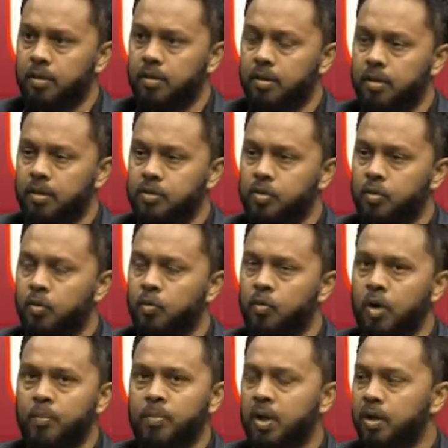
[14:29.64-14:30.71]
So,
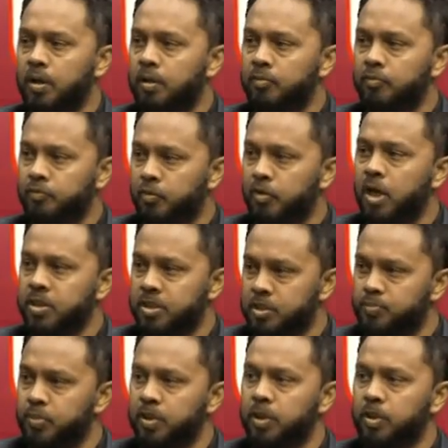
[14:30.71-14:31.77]
Amra, for us, it's
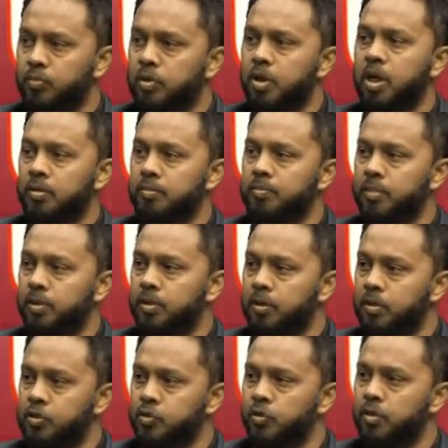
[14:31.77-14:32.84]
practical. We can't, you
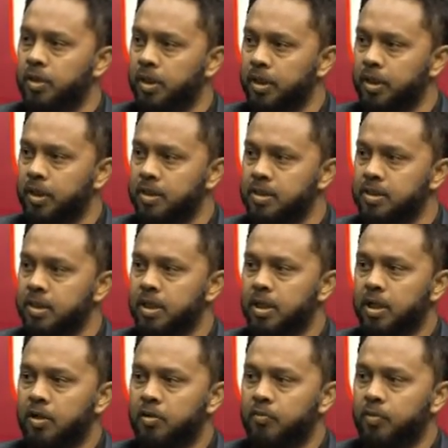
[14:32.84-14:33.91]
know, join the kids
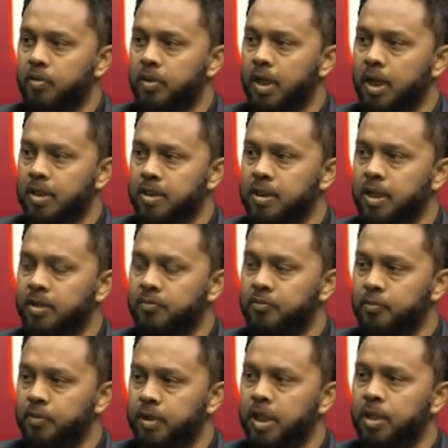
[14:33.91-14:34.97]
for that day
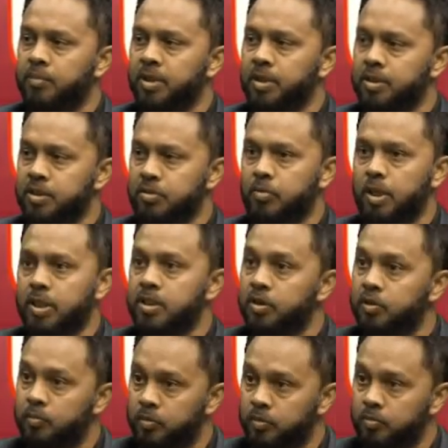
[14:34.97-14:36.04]
for them is quite
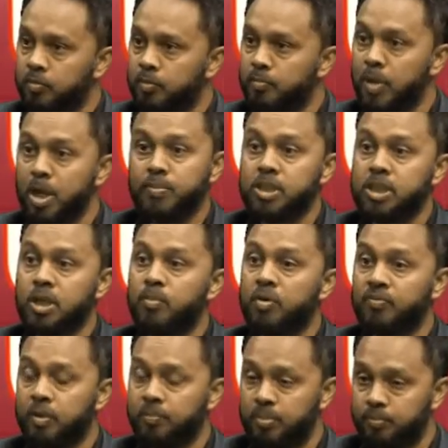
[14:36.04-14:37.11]
terrible. Maybe some
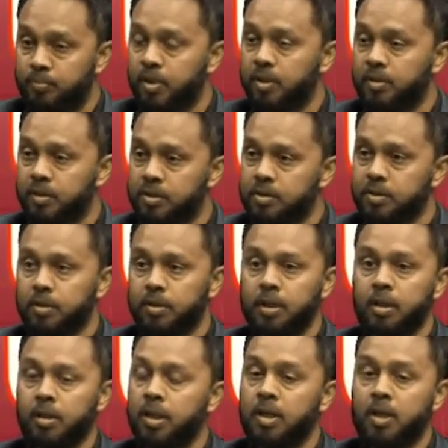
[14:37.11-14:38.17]
of the brothers yeah.
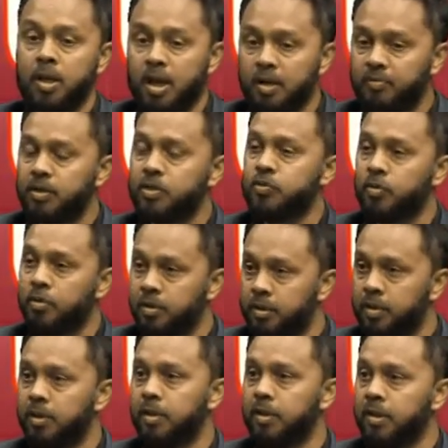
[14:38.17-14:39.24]
never join
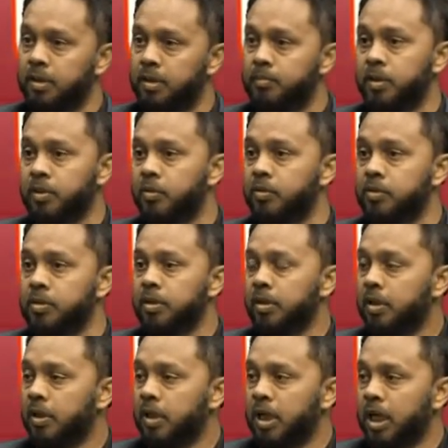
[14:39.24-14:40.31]
the Eid because
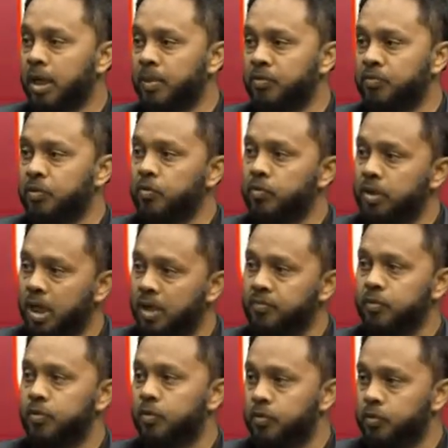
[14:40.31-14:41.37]
namaz fitr they have
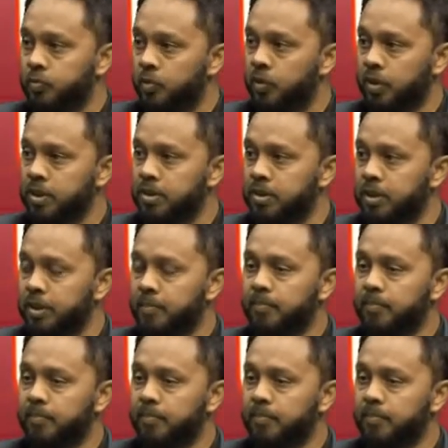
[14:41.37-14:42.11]
to go to work, yeah. isn't it?